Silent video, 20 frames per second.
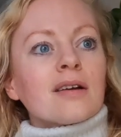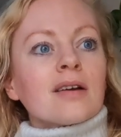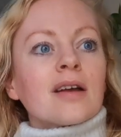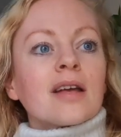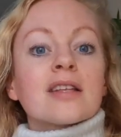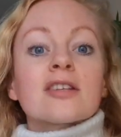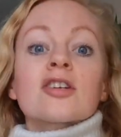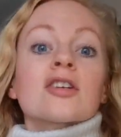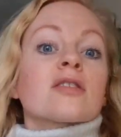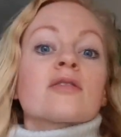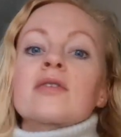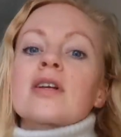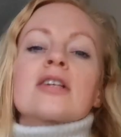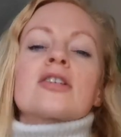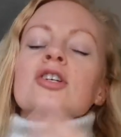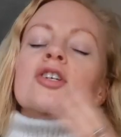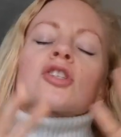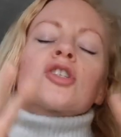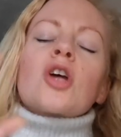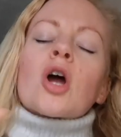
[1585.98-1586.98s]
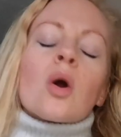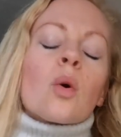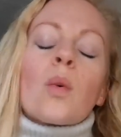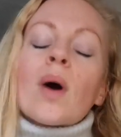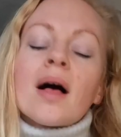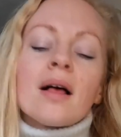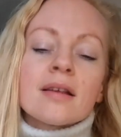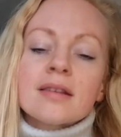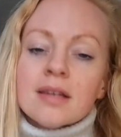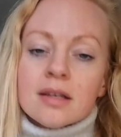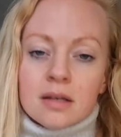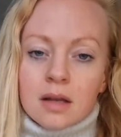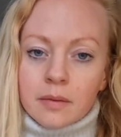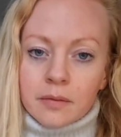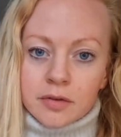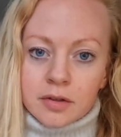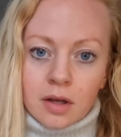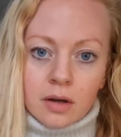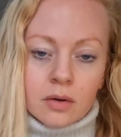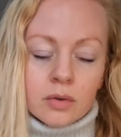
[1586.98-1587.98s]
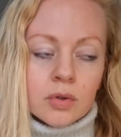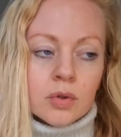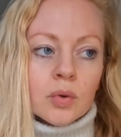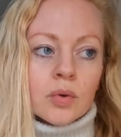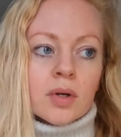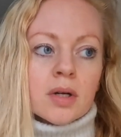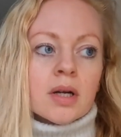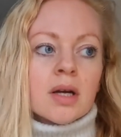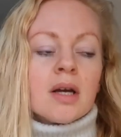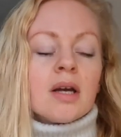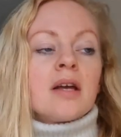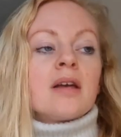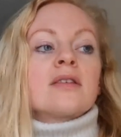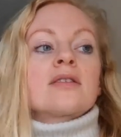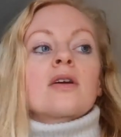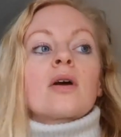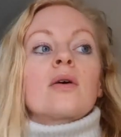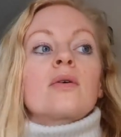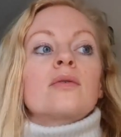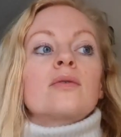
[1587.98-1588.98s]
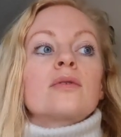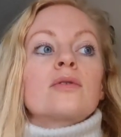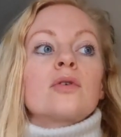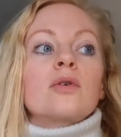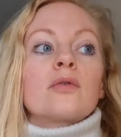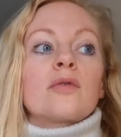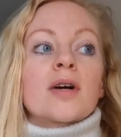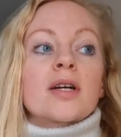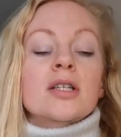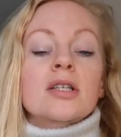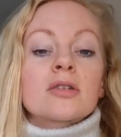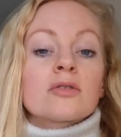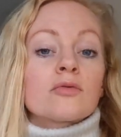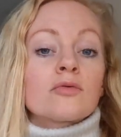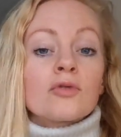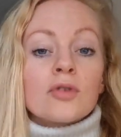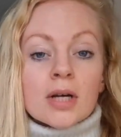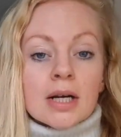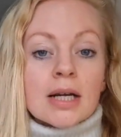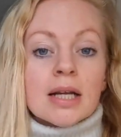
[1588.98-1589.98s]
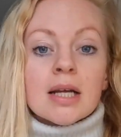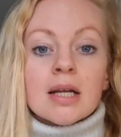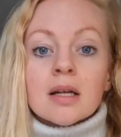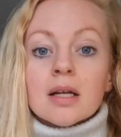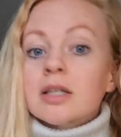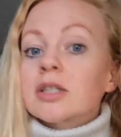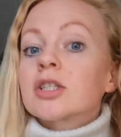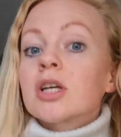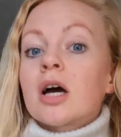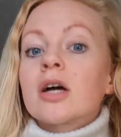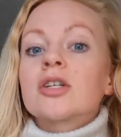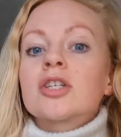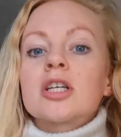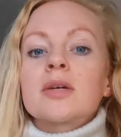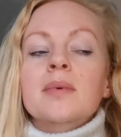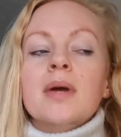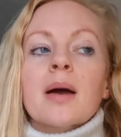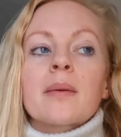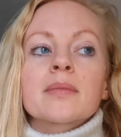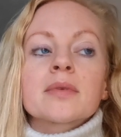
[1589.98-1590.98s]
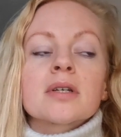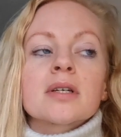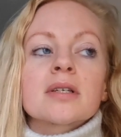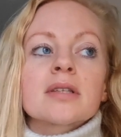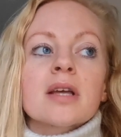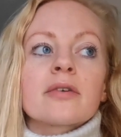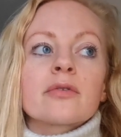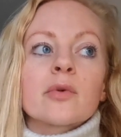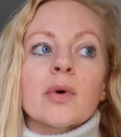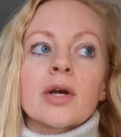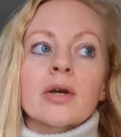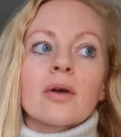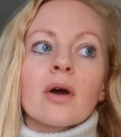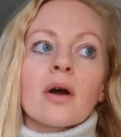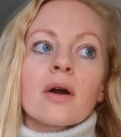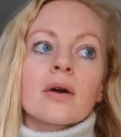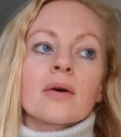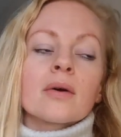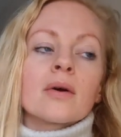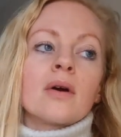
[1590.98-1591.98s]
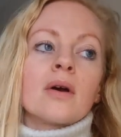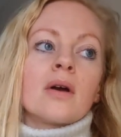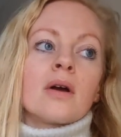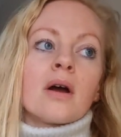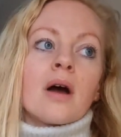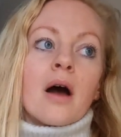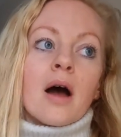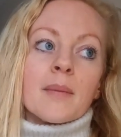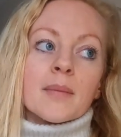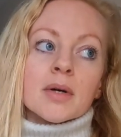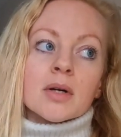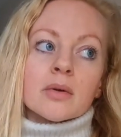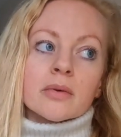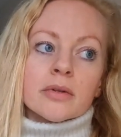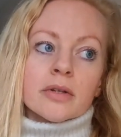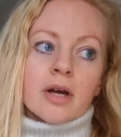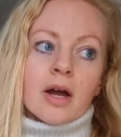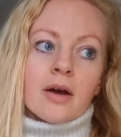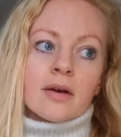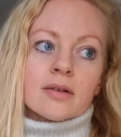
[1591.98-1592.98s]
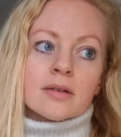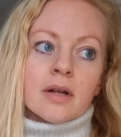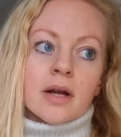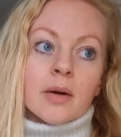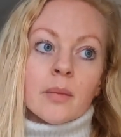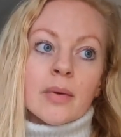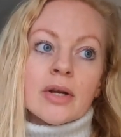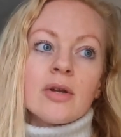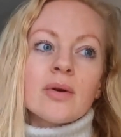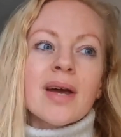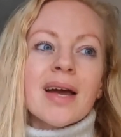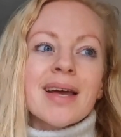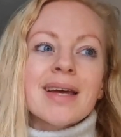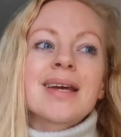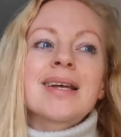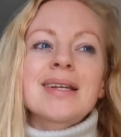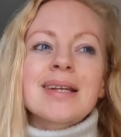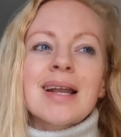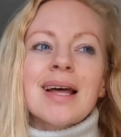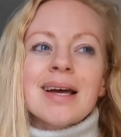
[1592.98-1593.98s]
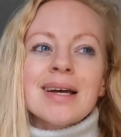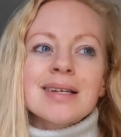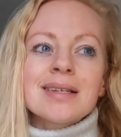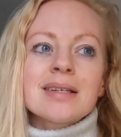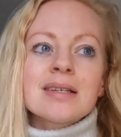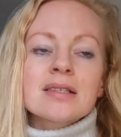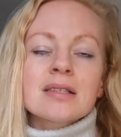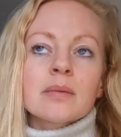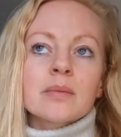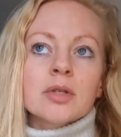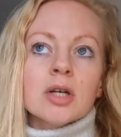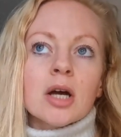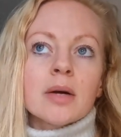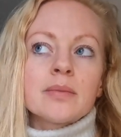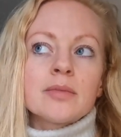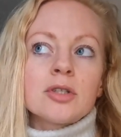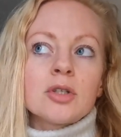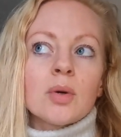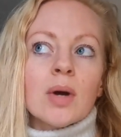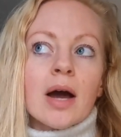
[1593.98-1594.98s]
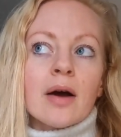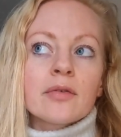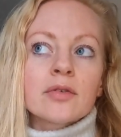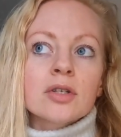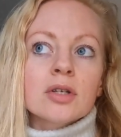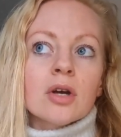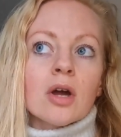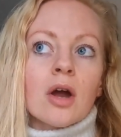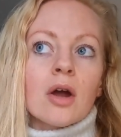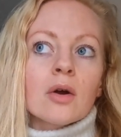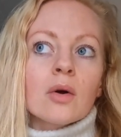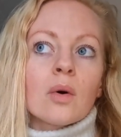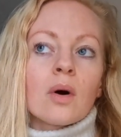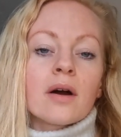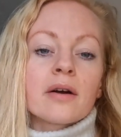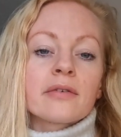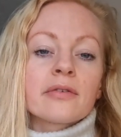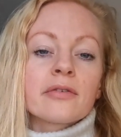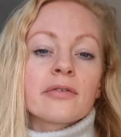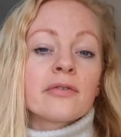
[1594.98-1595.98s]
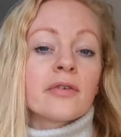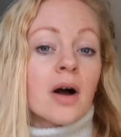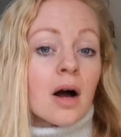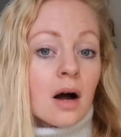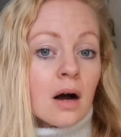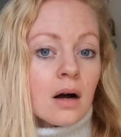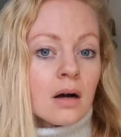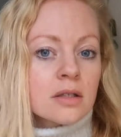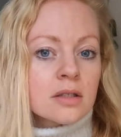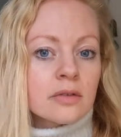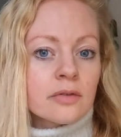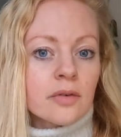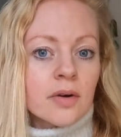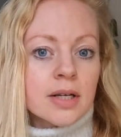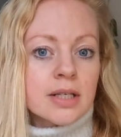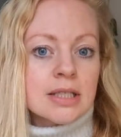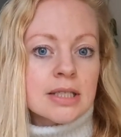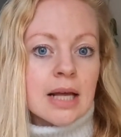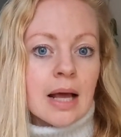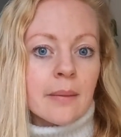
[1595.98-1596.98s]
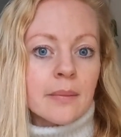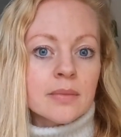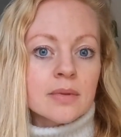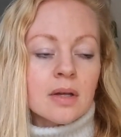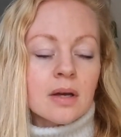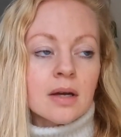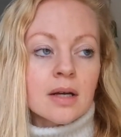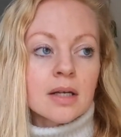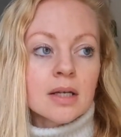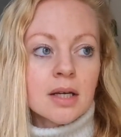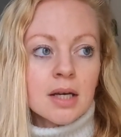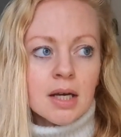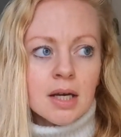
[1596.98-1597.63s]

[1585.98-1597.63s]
it's just so well set up for cycle touring. So you'll find really like dirt cheap campsites everywhere you go along the coastline. When you get inland, sometimes you have to go quite far to find a campsite